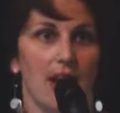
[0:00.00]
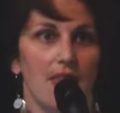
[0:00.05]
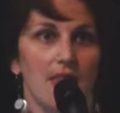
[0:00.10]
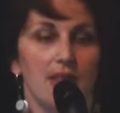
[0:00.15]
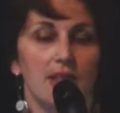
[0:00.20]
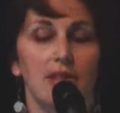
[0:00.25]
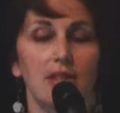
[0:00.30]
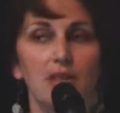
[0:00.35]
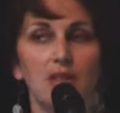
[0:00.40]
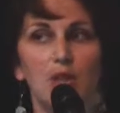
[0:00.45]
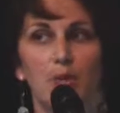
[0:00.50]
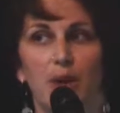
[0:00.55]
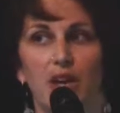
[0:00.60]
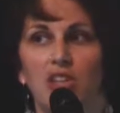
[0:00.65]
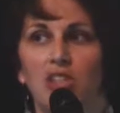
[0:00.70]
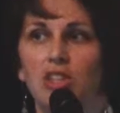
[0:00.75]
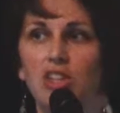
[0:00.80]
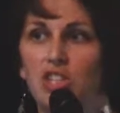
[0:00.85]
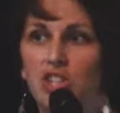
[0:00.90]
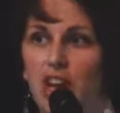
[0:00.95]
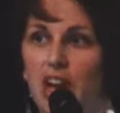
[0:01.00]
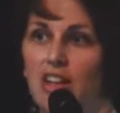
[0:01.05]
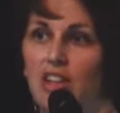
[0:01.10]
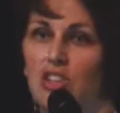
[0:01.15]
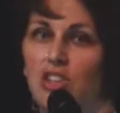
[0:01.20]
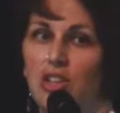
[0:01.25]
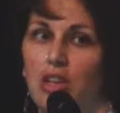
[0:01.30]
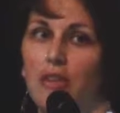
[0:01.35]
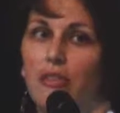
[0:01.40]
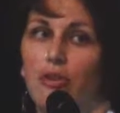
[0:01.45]
And this is especially
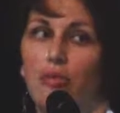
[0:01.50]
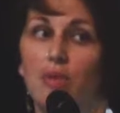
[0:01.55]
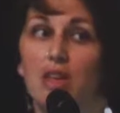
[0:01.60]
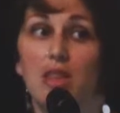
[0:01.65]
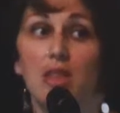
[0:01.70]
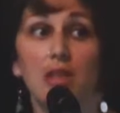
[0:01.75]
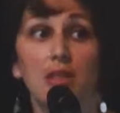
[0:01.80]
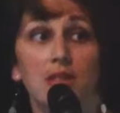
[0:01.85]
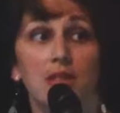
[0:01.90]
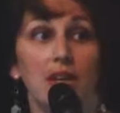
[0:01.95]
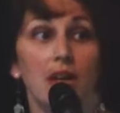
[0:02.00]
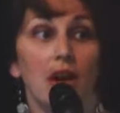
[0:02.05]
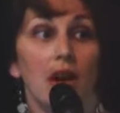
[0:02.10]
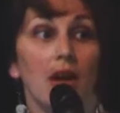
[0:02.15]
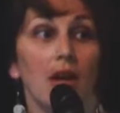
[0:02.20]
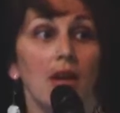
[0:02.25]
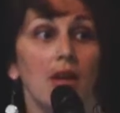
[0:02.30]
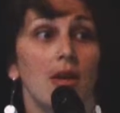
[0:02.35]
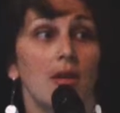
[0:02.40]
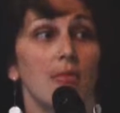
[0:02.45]
challenging for me this year